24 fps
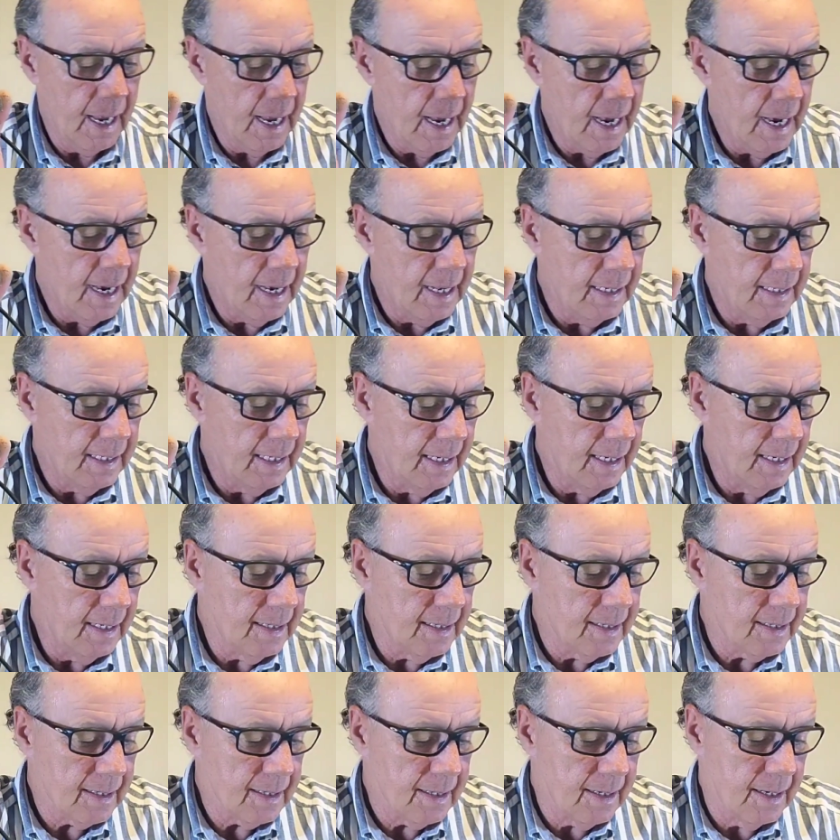and
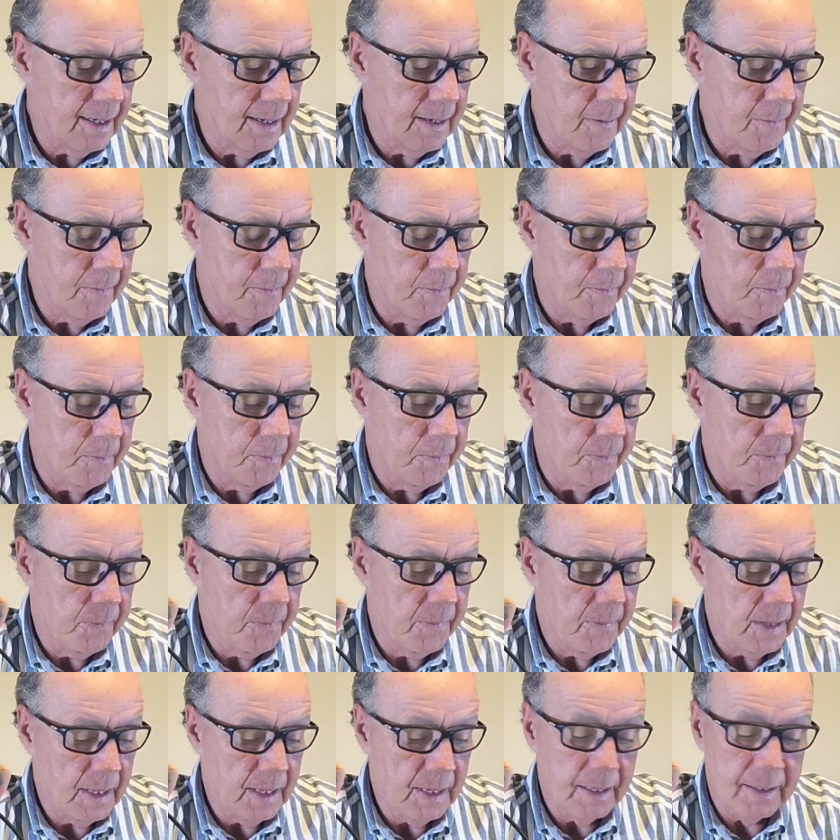it's
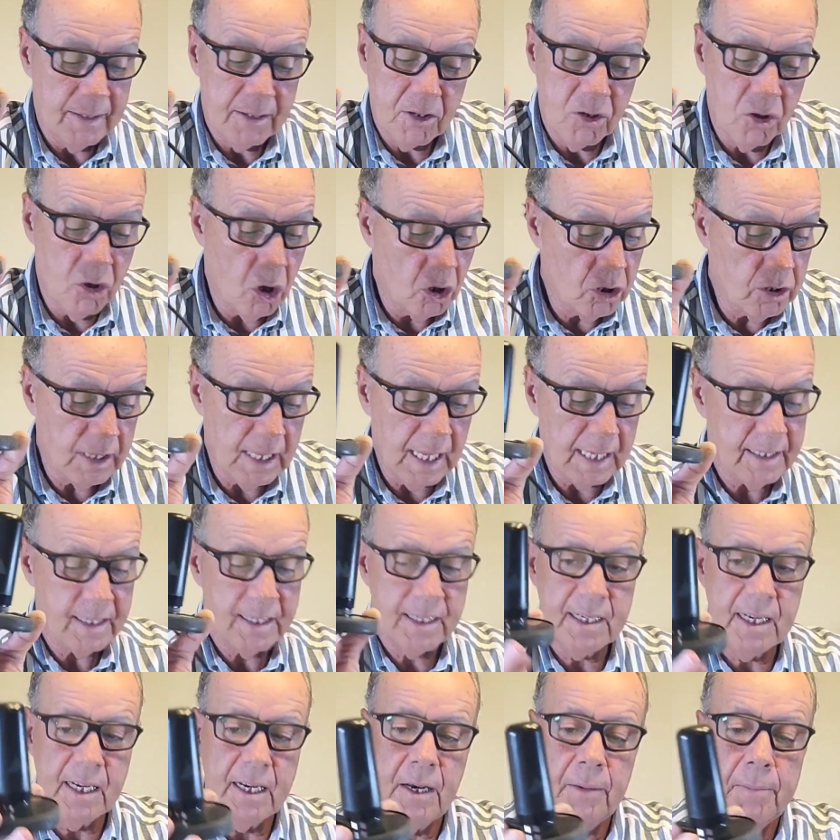not that
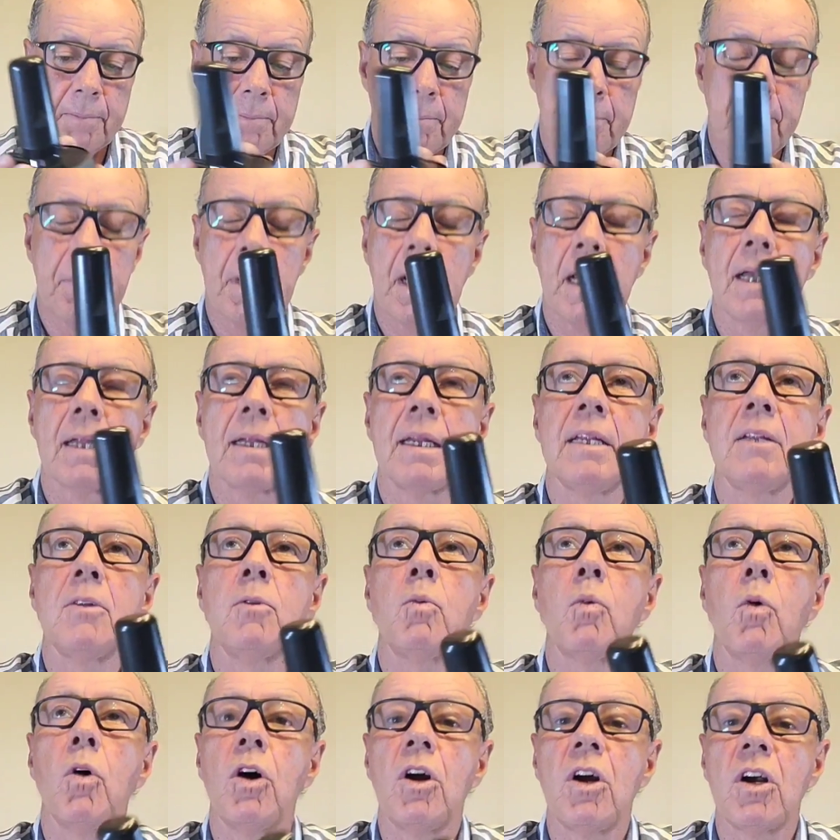cheap, but it
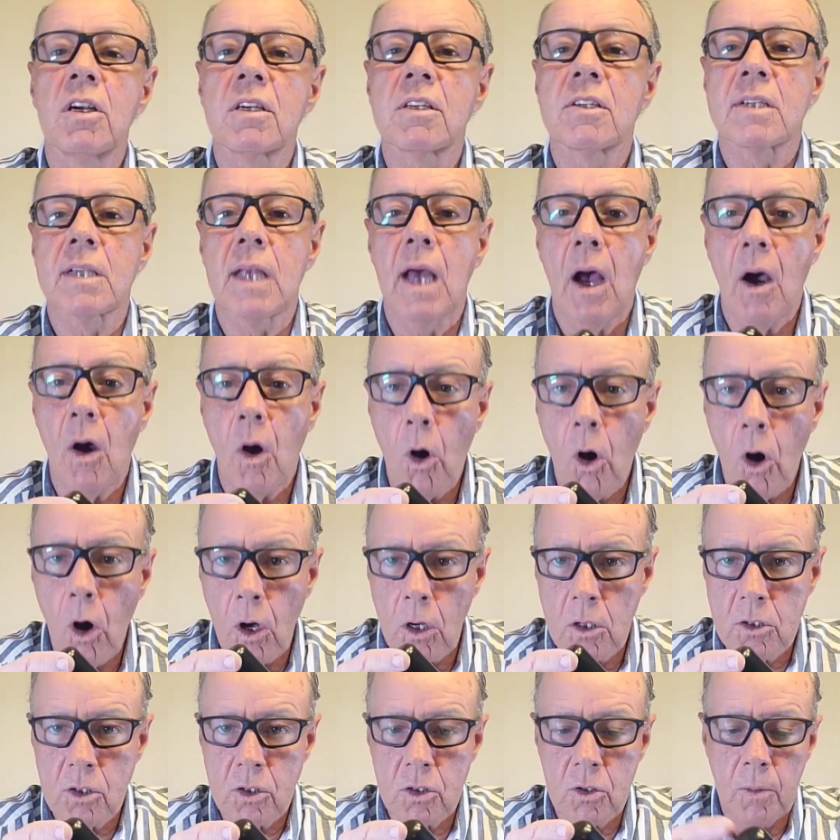works
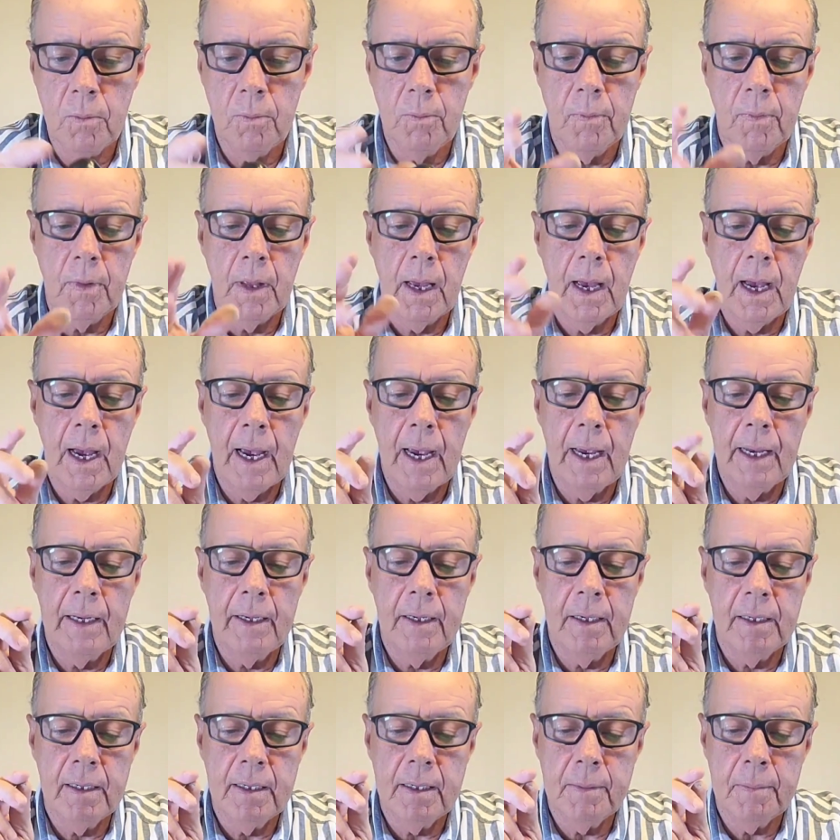awesome.
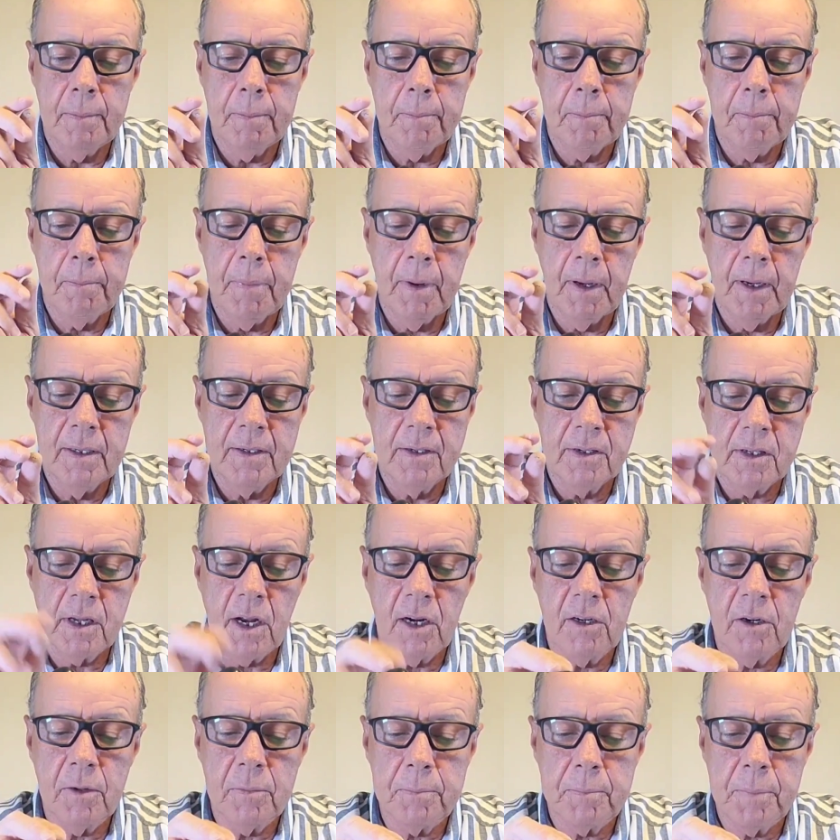
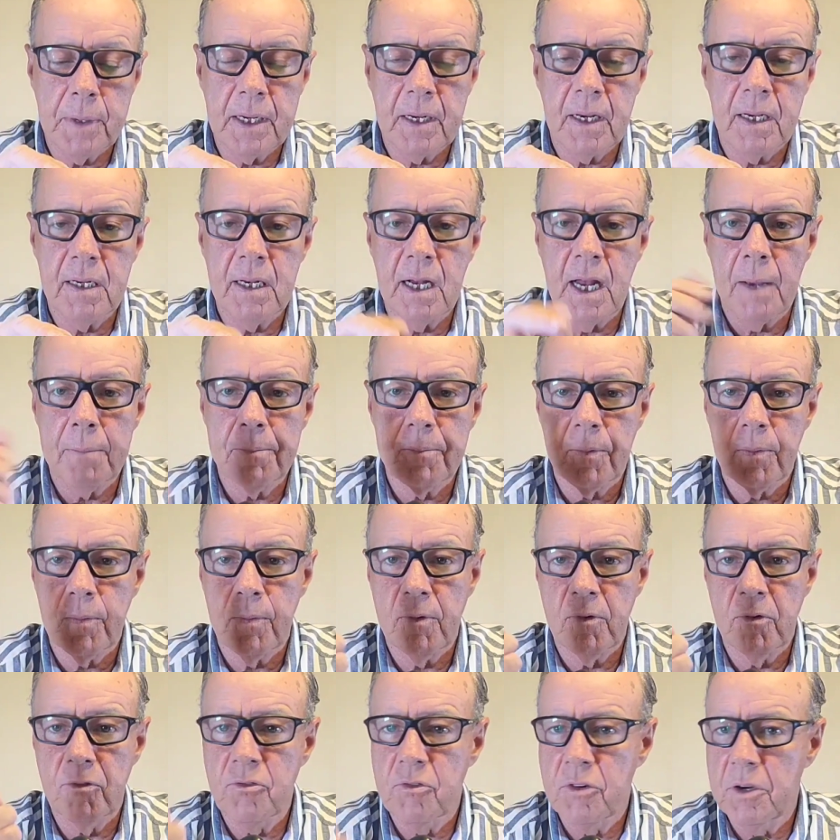started picking up
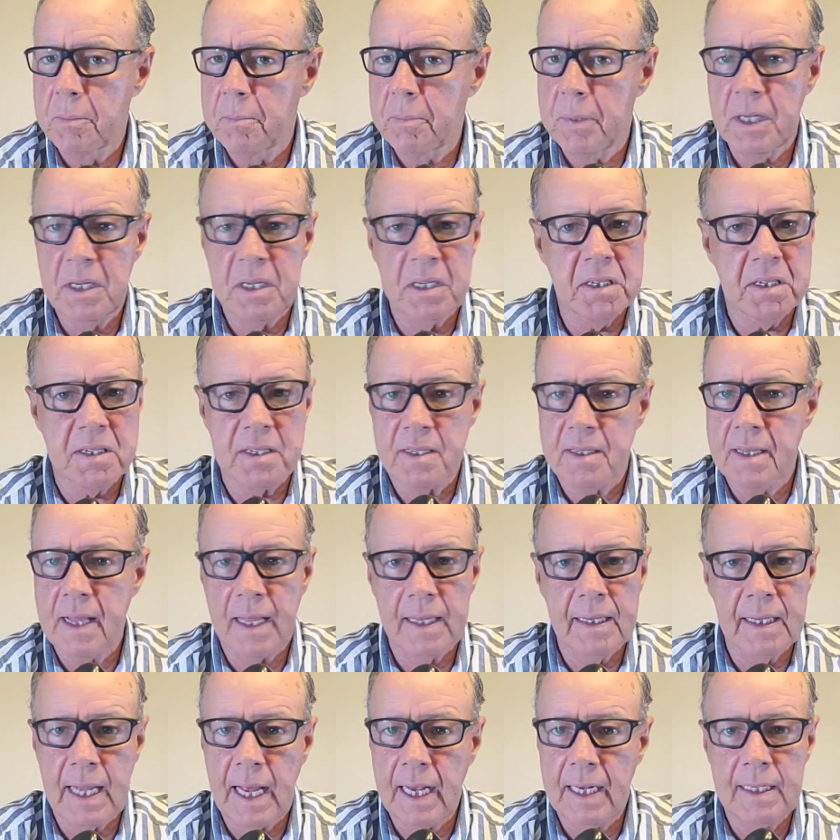repeaters
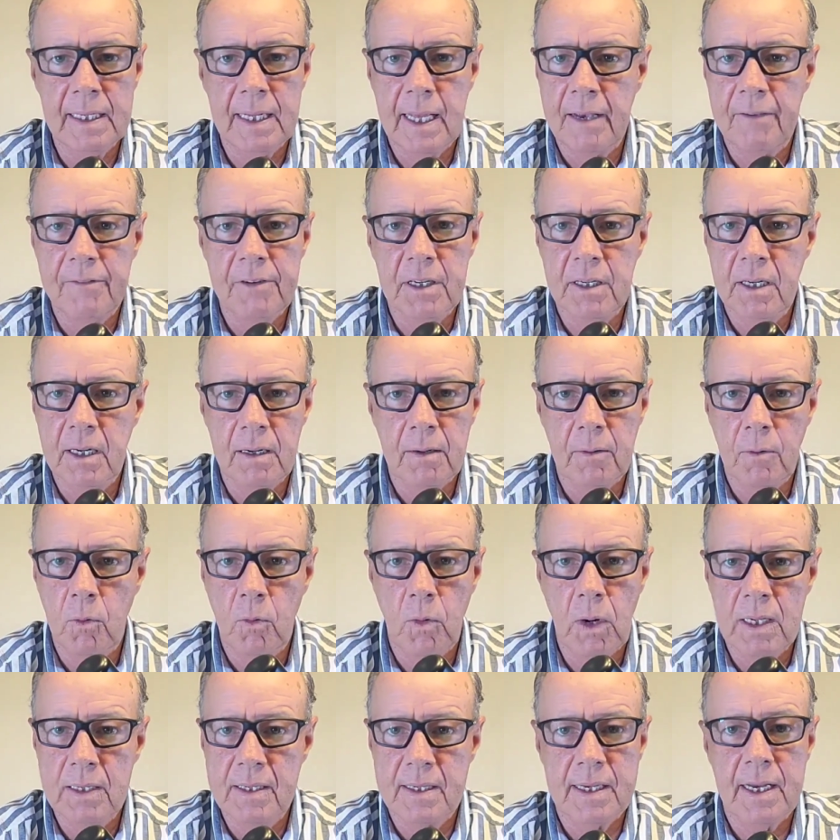that I never
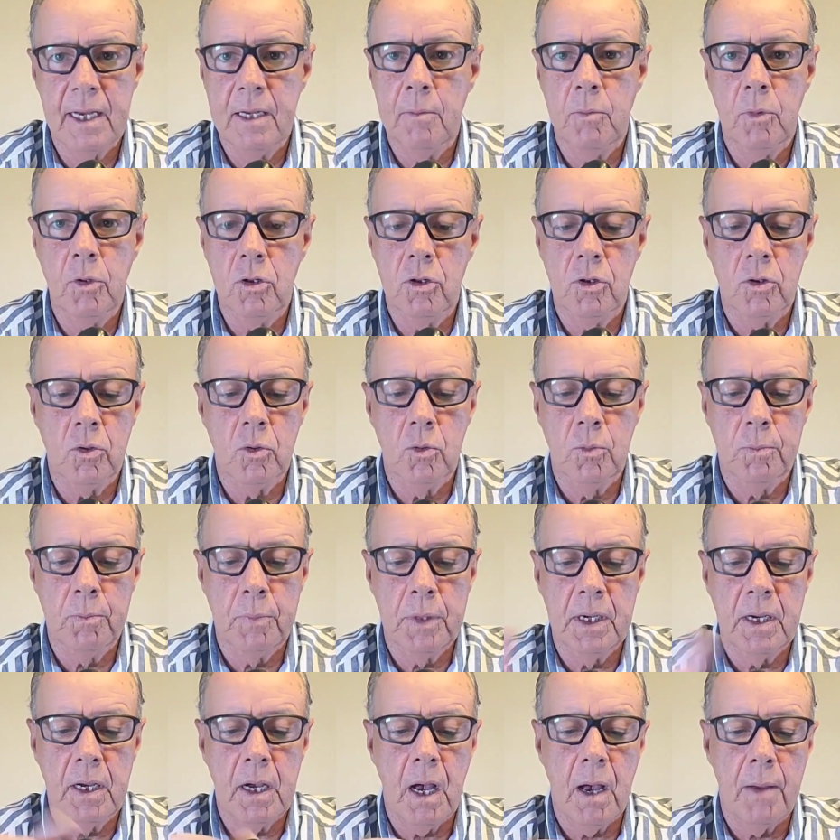was able to
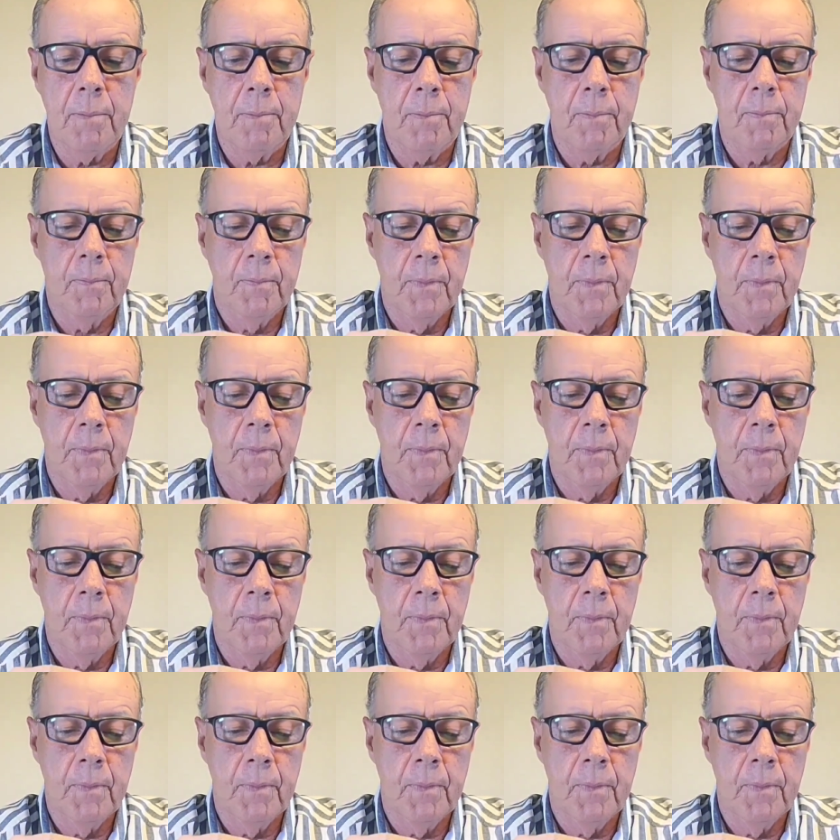pick up